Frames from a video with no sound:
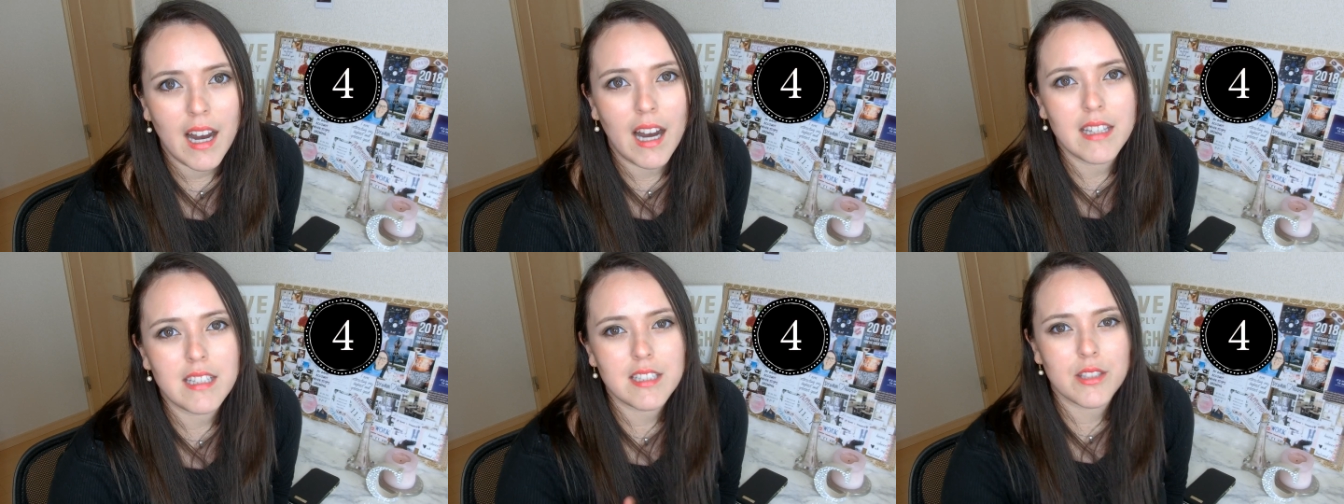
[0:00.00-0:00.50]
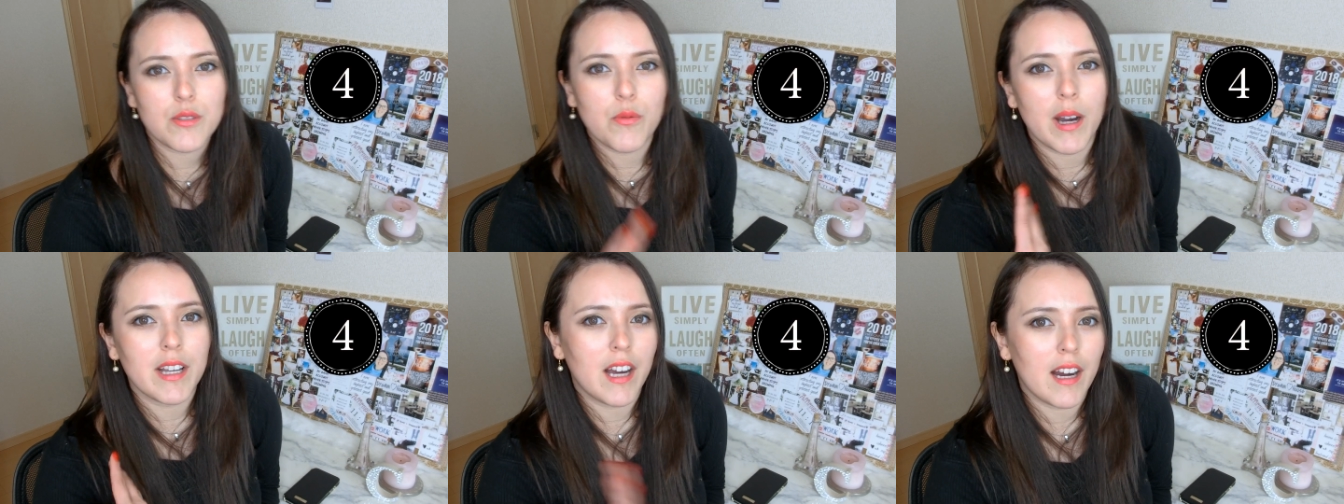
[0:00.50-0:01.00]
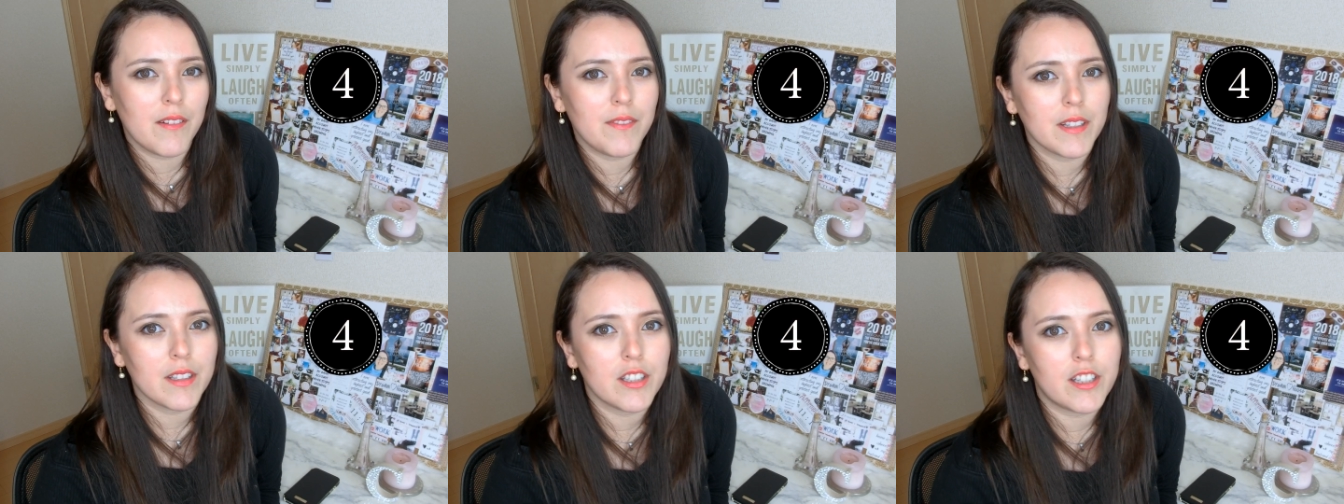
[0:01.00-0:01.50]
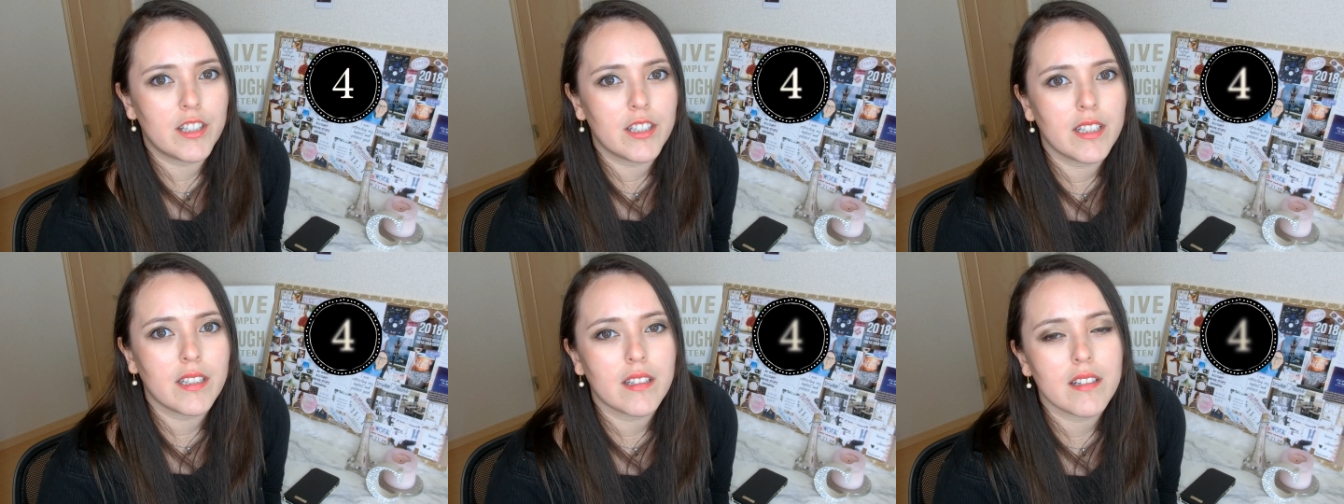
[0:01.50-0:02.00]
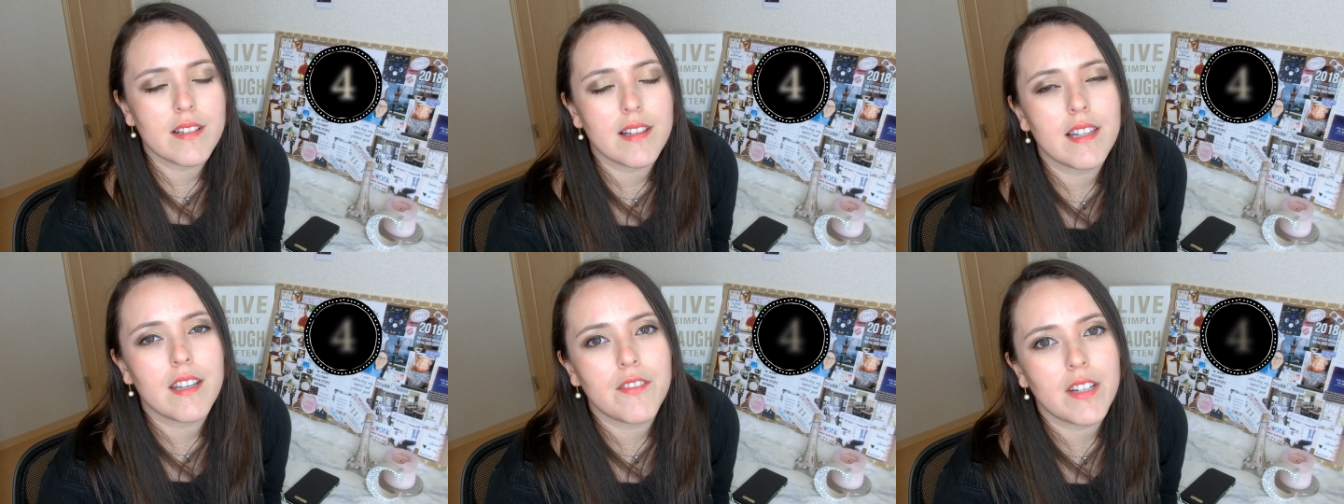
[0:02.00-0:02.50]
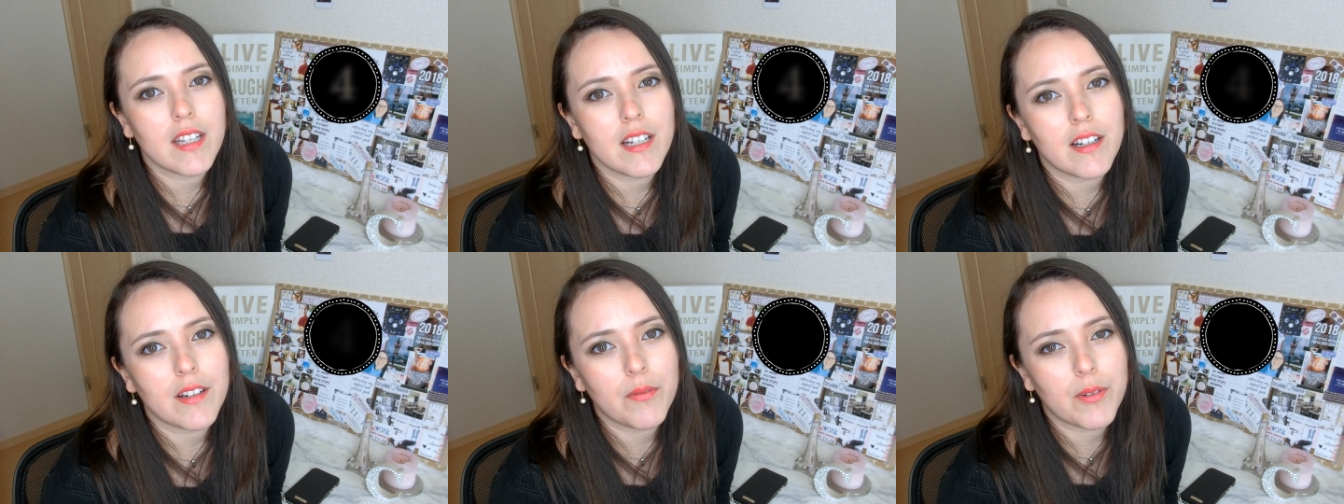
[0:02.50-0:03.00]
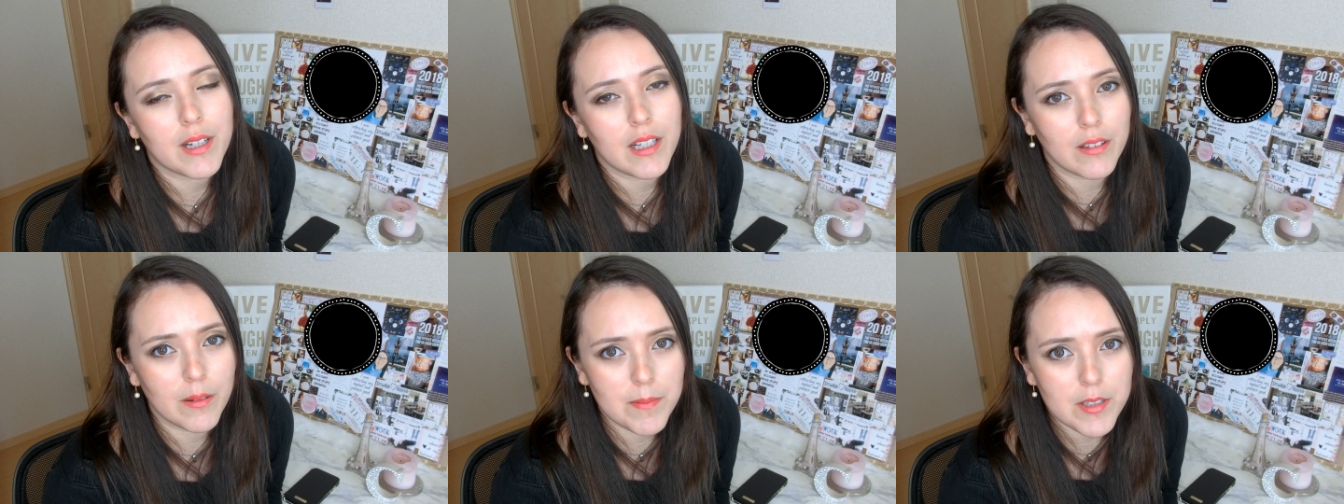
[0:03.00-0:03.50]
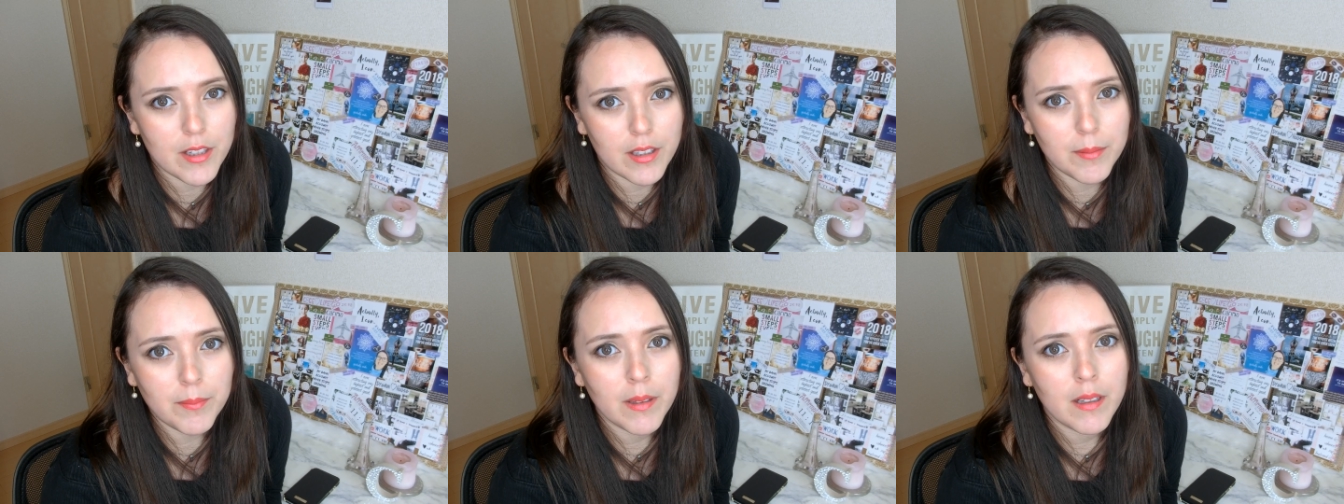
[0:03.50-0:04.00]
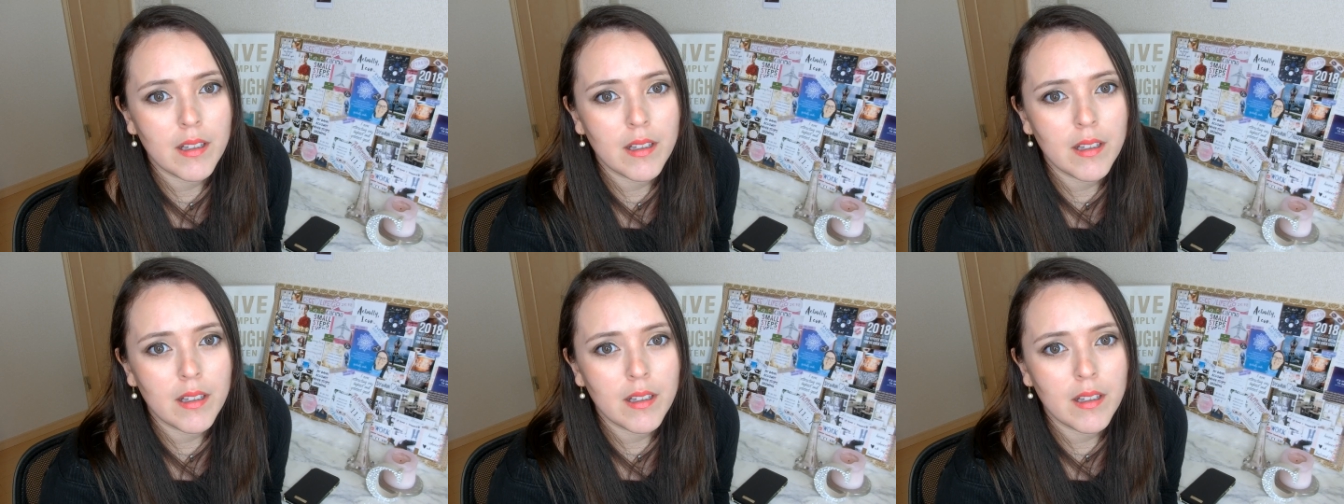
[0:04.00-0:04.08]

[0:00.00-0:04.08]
and this is why I've been learn living here for a long term